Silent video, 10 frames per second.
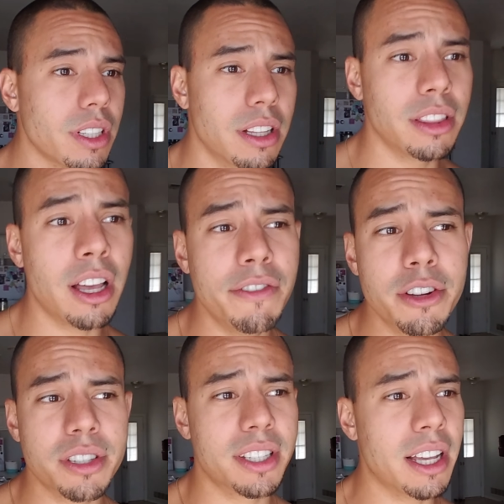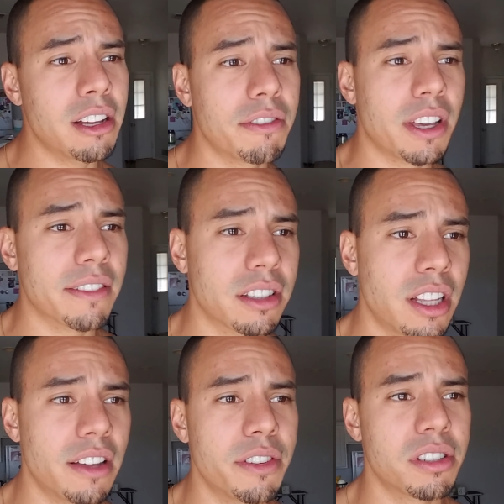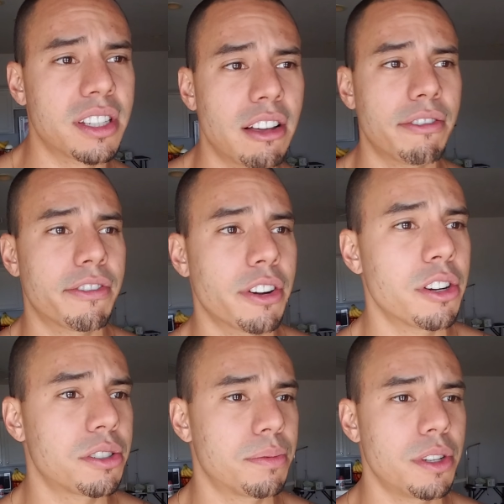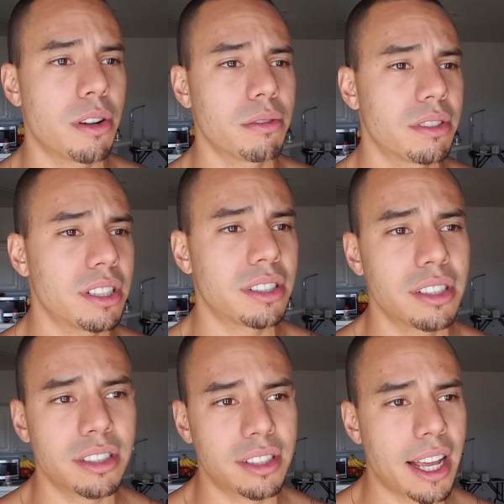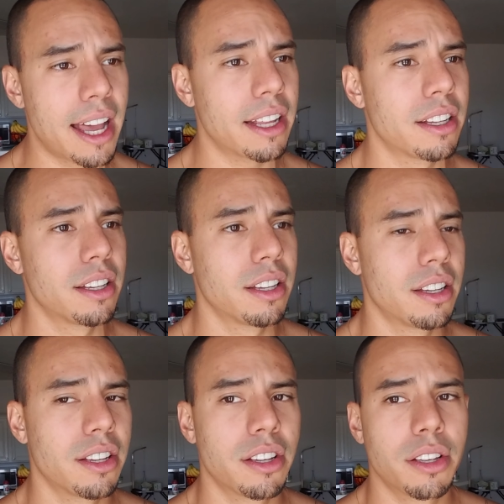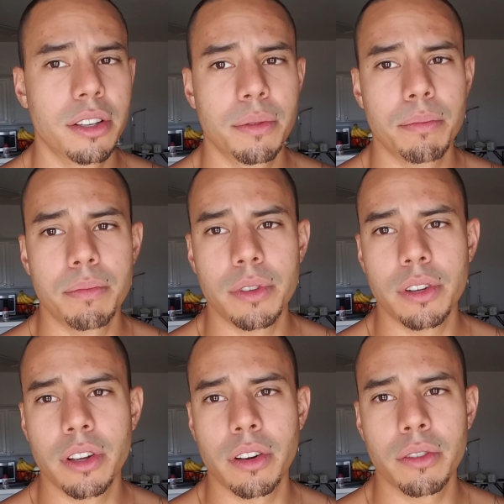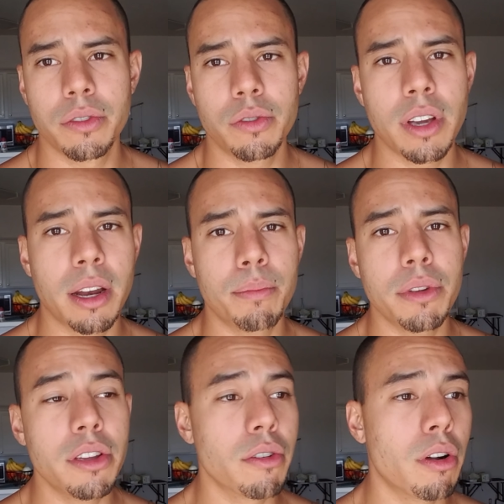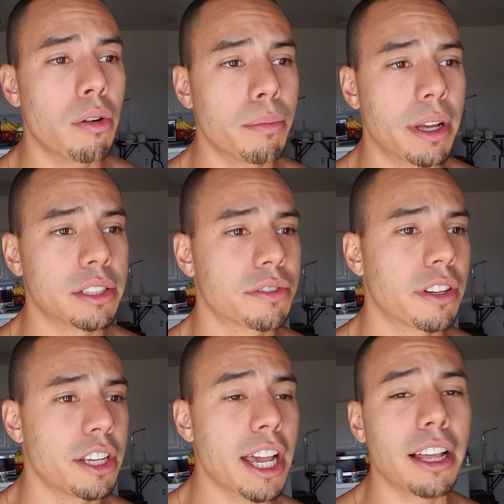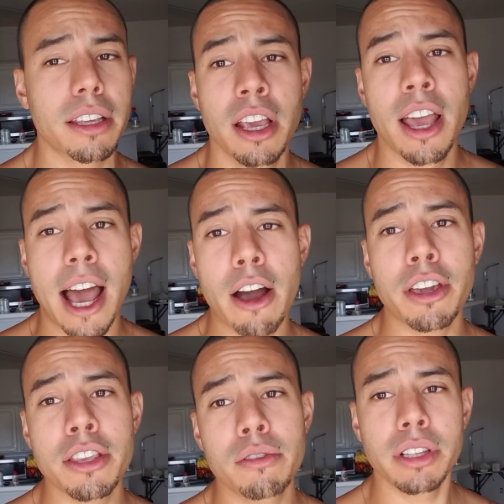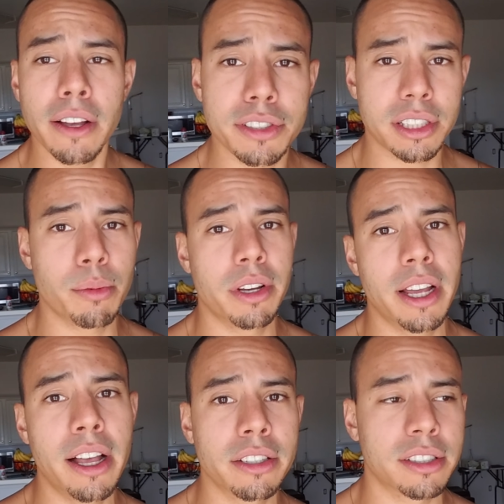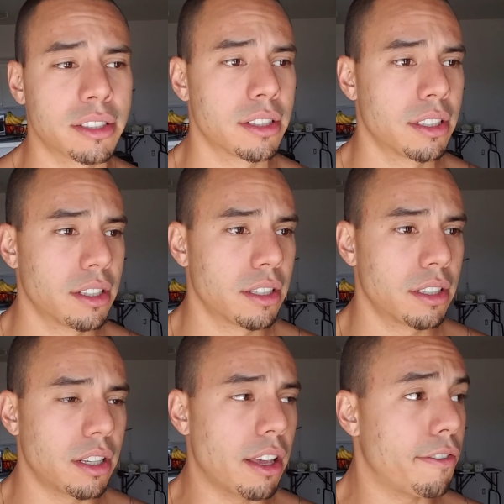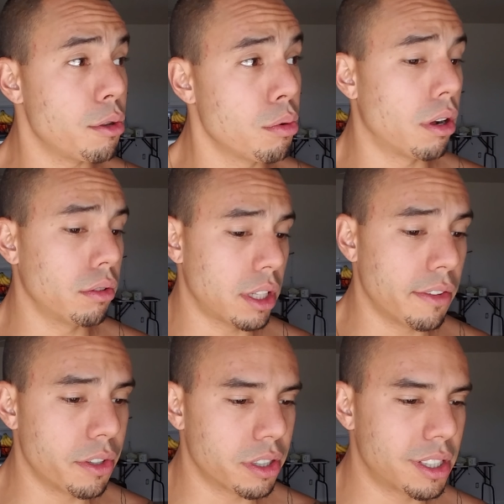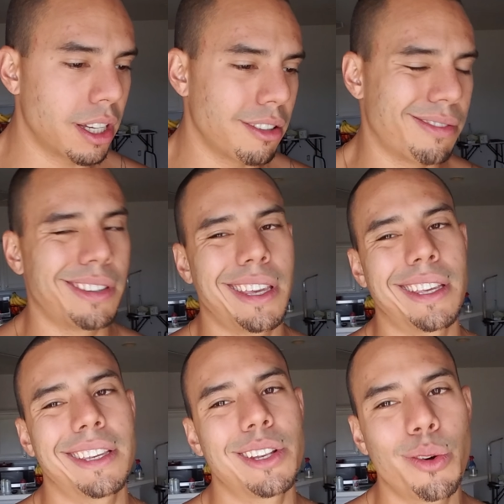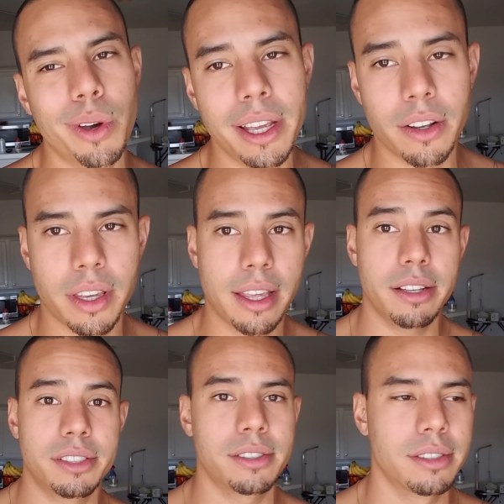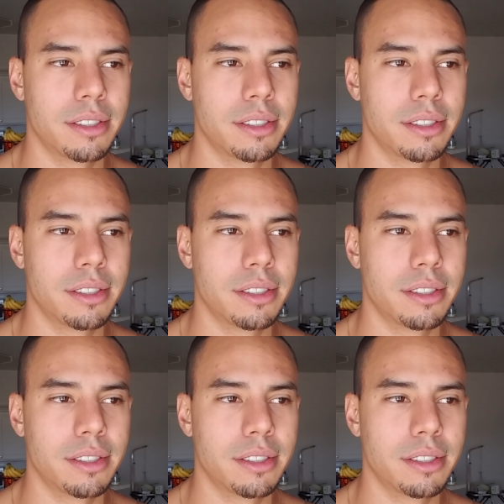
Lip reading: love yourself. You have to love yourself first. This, that. You got to be your own best friend. How can you love someone else if you don't love yourself? You know what? Okay, there's